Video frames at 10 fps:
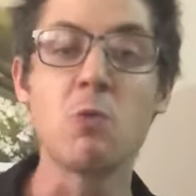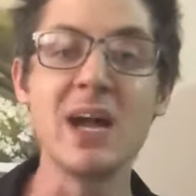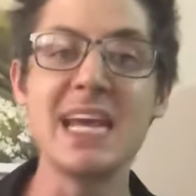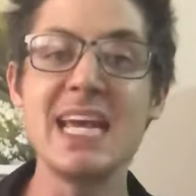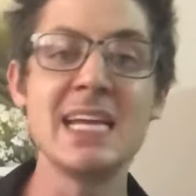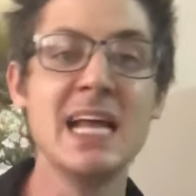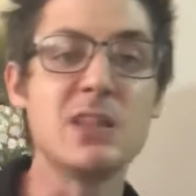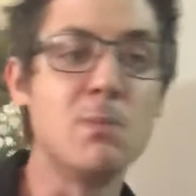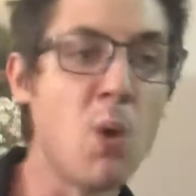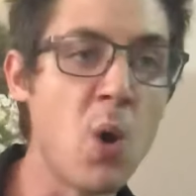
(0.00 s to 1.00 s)
Run in
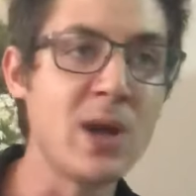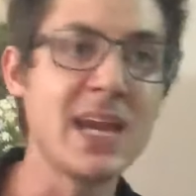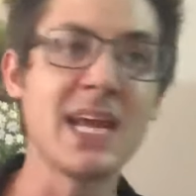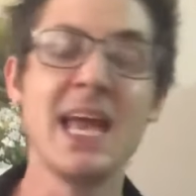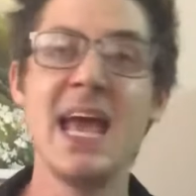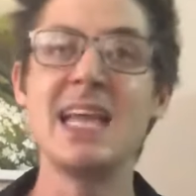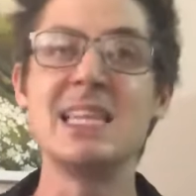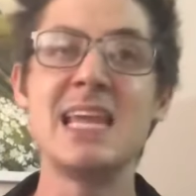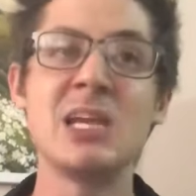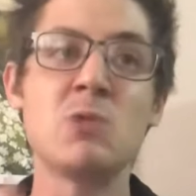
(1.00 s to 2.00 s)
the morning
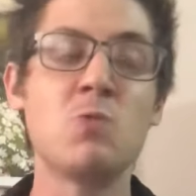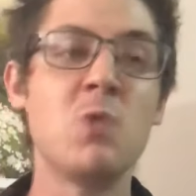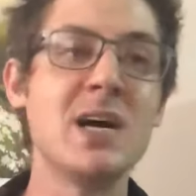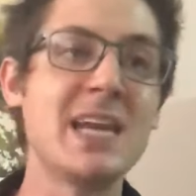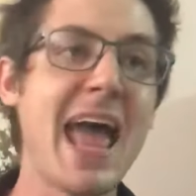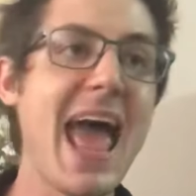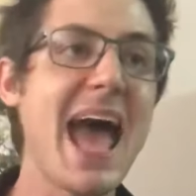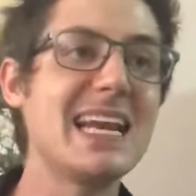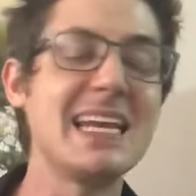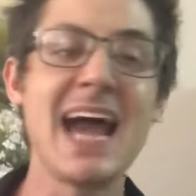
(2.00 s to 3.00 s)
then run
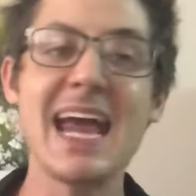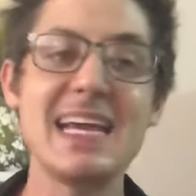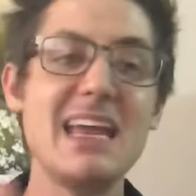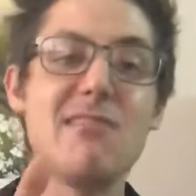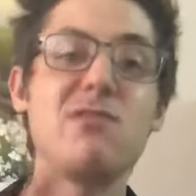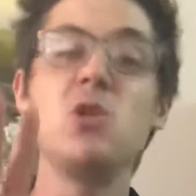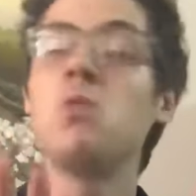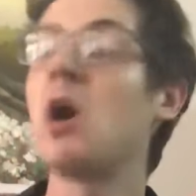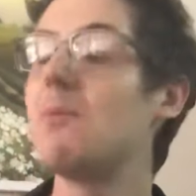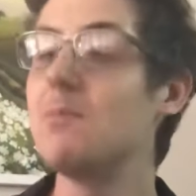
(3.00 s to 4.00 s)
at night. If you
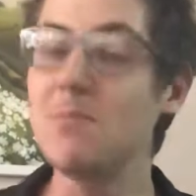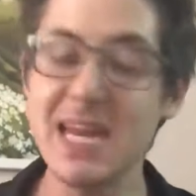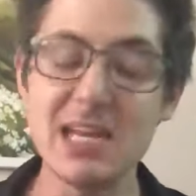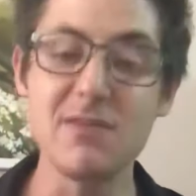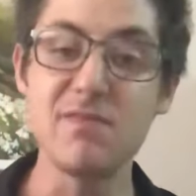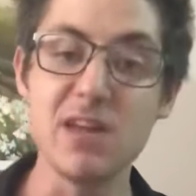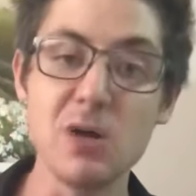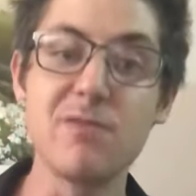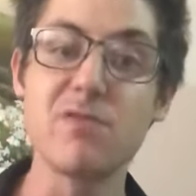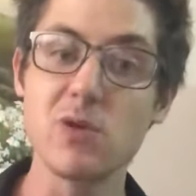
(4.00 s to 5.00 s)
want me to
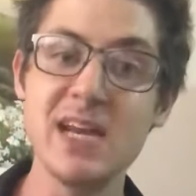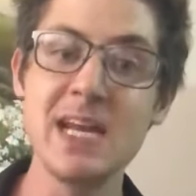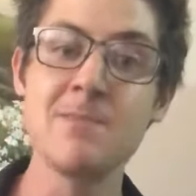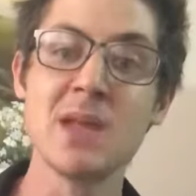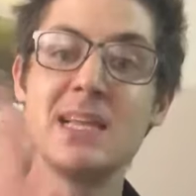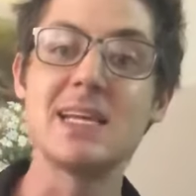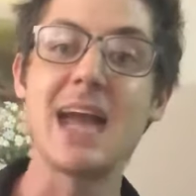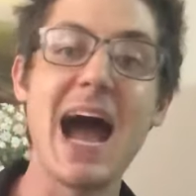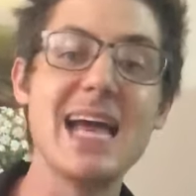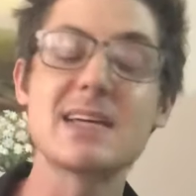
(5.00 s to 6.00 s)
feel free,
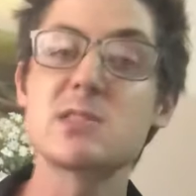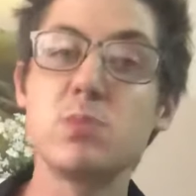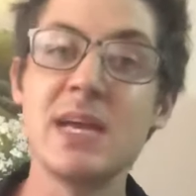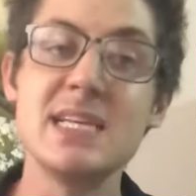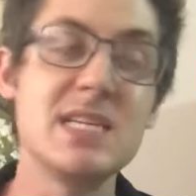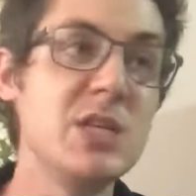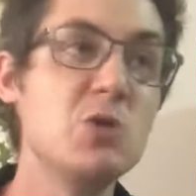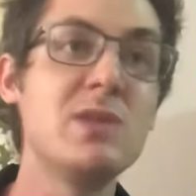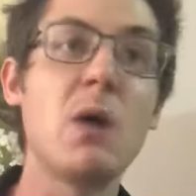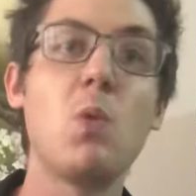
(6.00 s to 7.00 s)
then I explain to
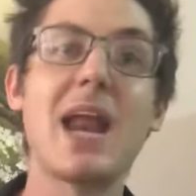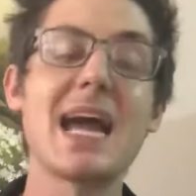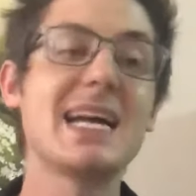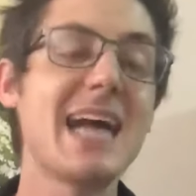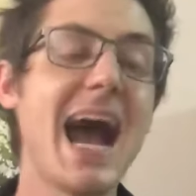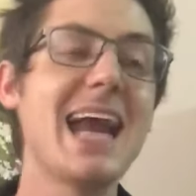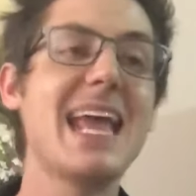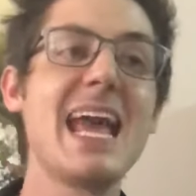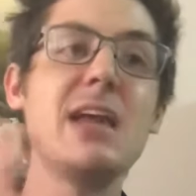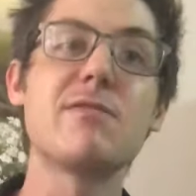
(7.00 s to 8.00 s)
you that what I
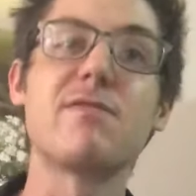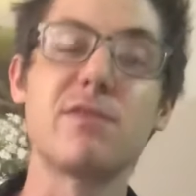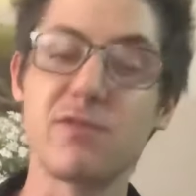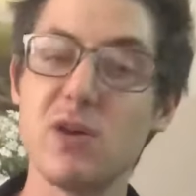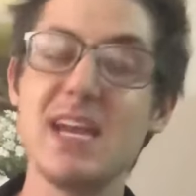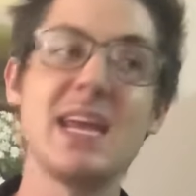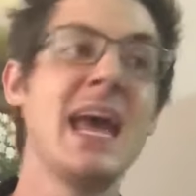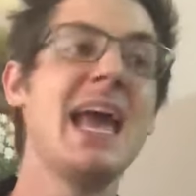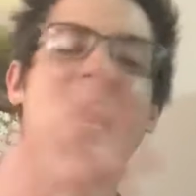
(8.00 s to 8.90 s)
got ain't for free.